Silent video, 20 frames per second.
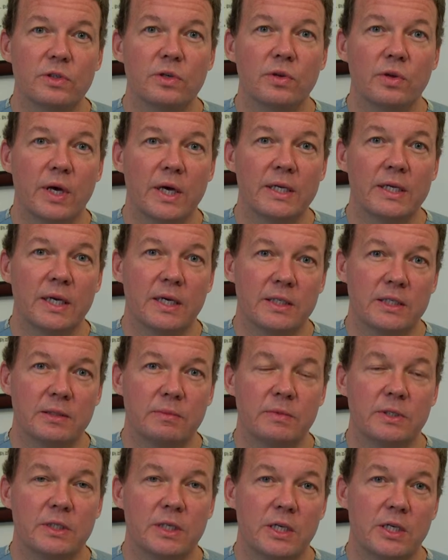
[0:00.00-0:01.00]
so that
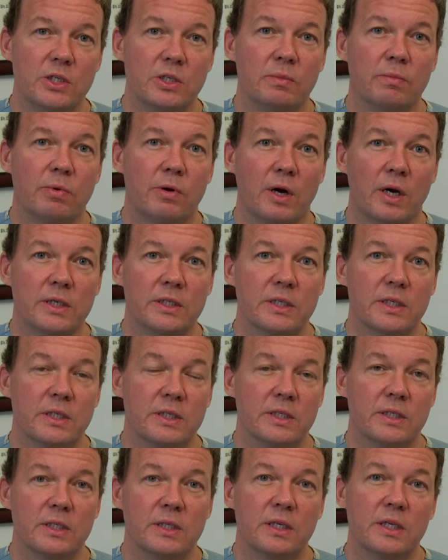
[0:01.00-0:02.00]
customization
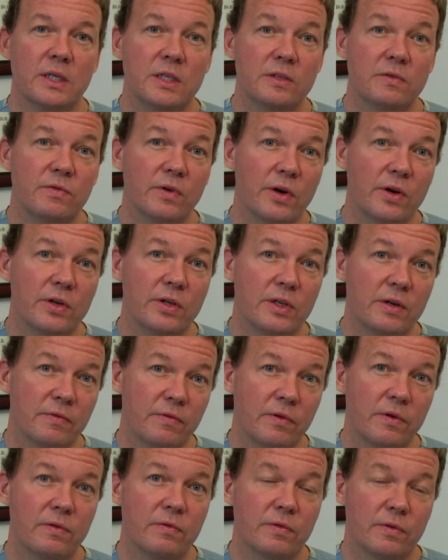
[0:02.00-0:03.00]
process is very
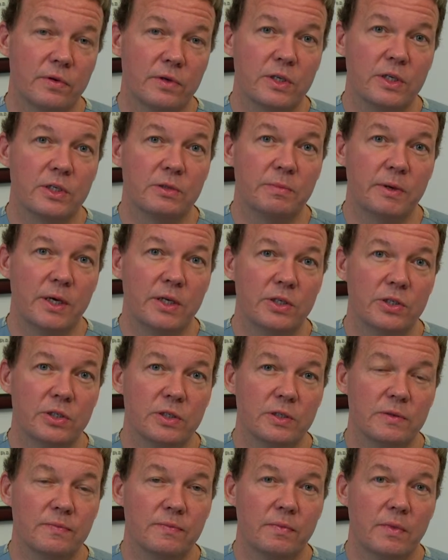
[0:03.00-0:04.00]
different for each
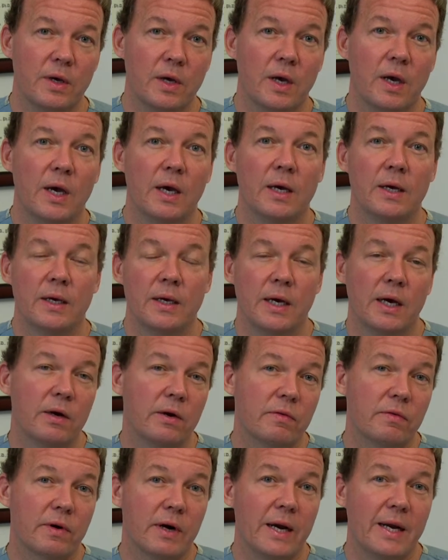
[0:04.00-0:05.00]
patient.
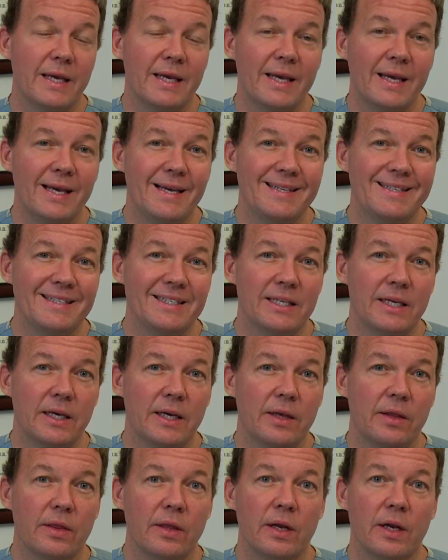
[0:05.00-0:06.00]
However, I can
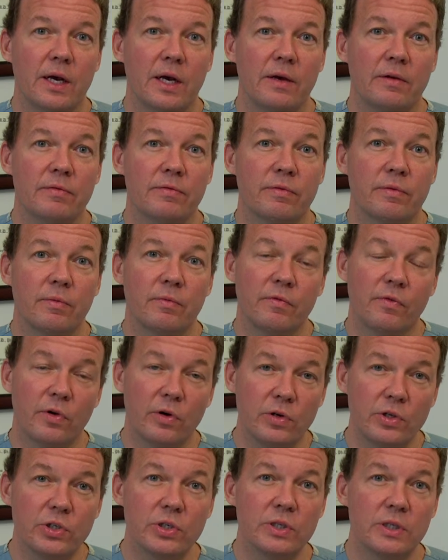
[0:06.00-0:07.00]
say that I've
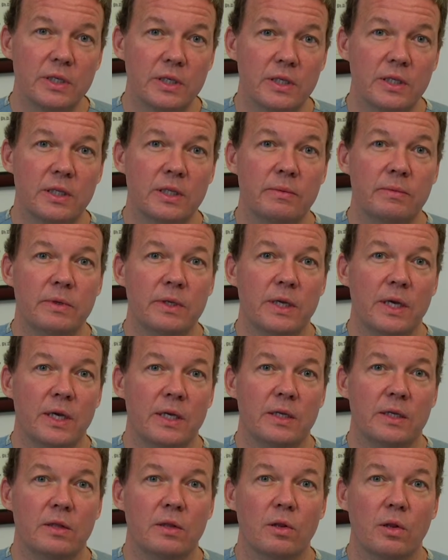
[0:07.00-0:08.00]
virtually
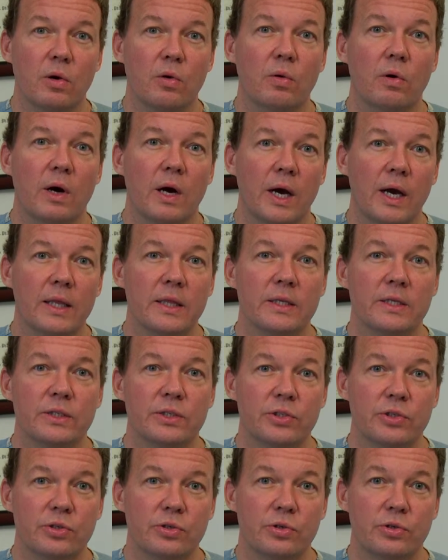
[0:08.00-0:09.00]
eliminated lower
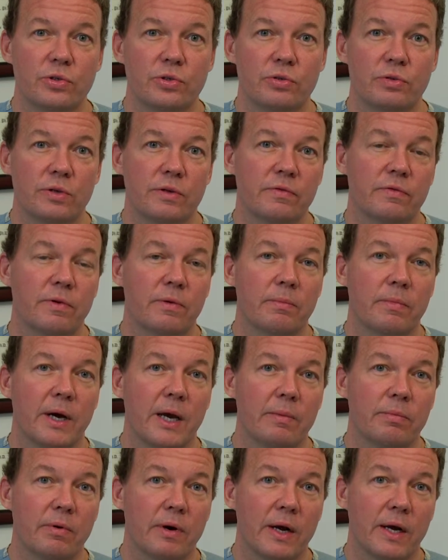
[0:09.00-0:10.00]
eyelid surgery from
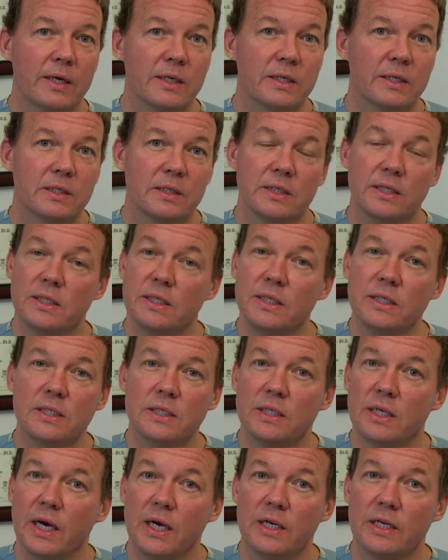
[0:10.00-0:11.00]
my practice, at
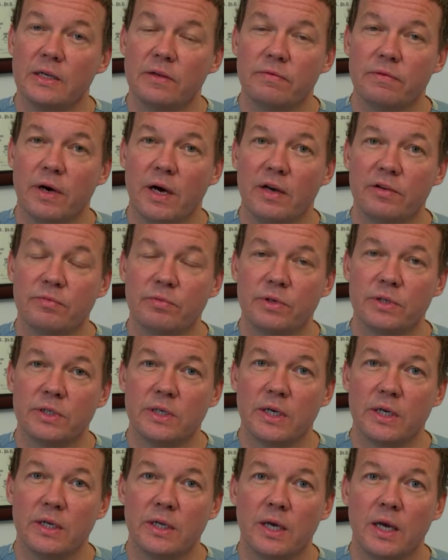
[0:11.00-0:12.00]
least
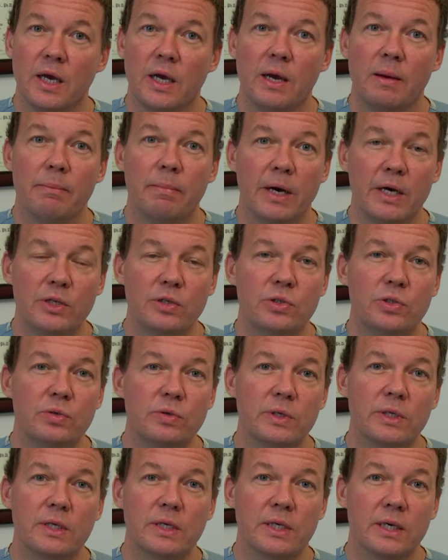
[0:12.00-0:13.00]
95%. By
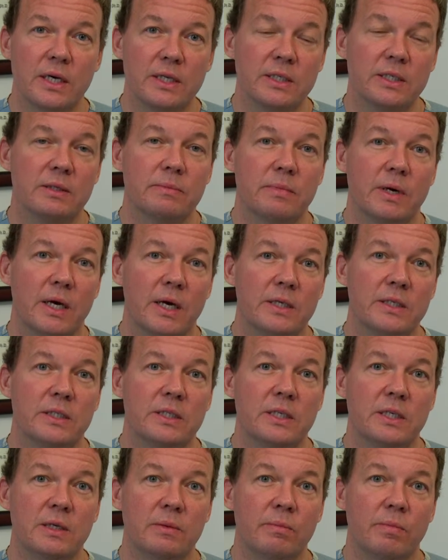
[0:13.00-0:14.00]
doing a customized
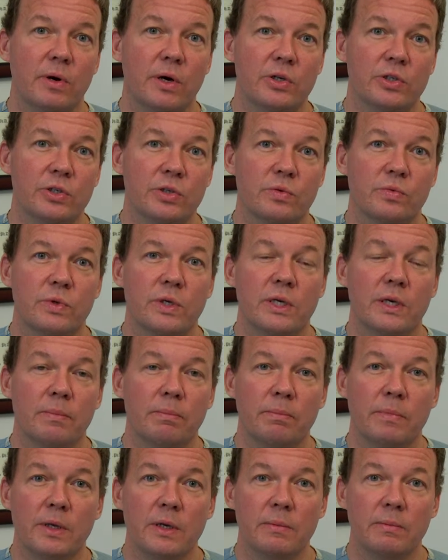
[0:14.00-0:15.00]
decompression, we
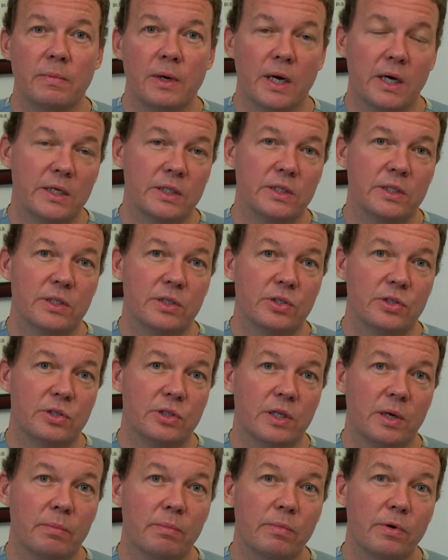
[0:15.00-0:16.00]
can minimize this
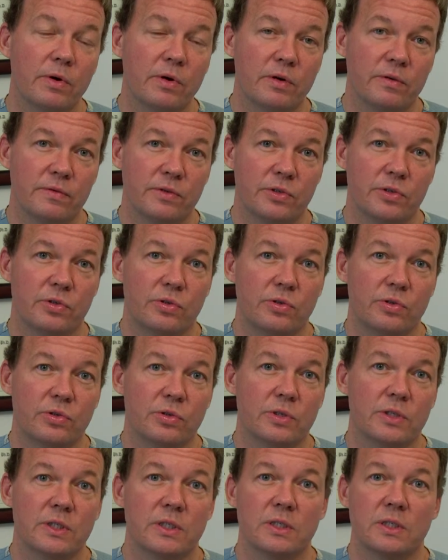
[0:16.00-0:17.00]
number of
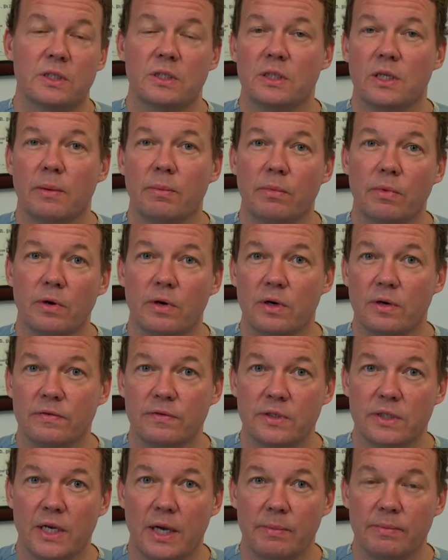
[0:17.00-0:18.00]
surgeries and the number
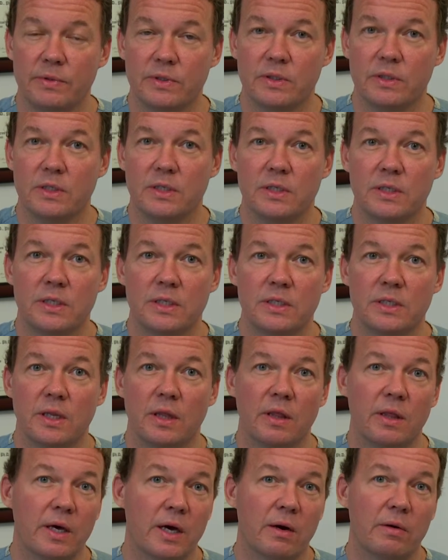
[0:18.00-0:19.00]
of steps, at least
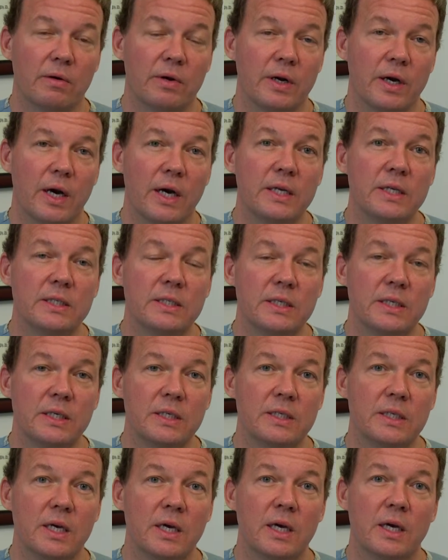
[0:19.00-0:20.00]
in thyroid eye
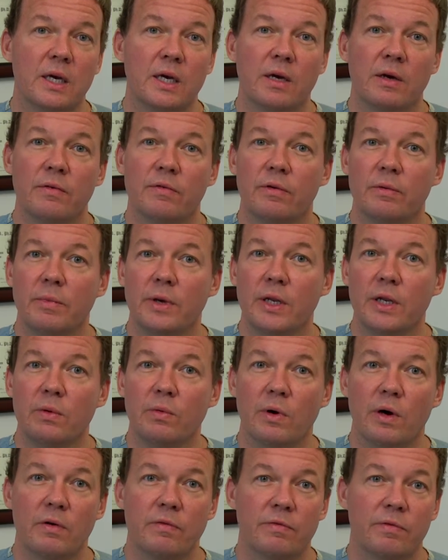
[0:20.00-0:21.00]
disease, from
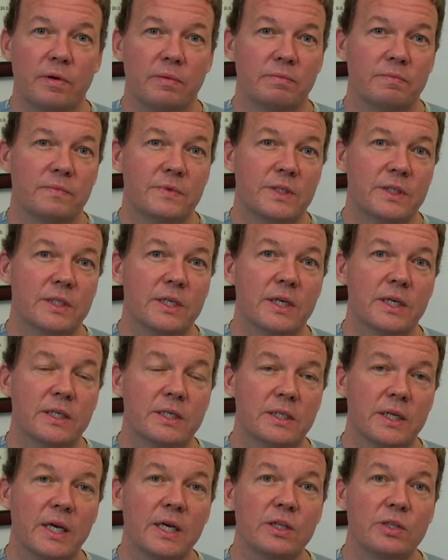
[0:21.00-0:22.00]
anywhere from
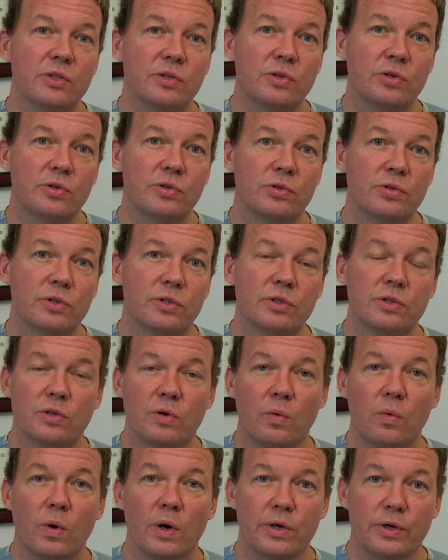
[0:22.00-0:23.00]
6 to 8 surgeries
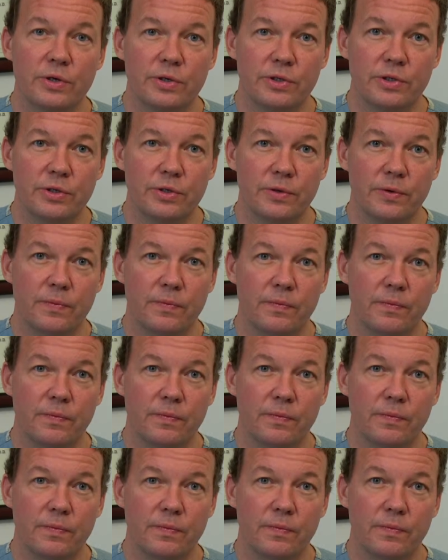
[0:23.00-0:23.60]
to 1 or 2.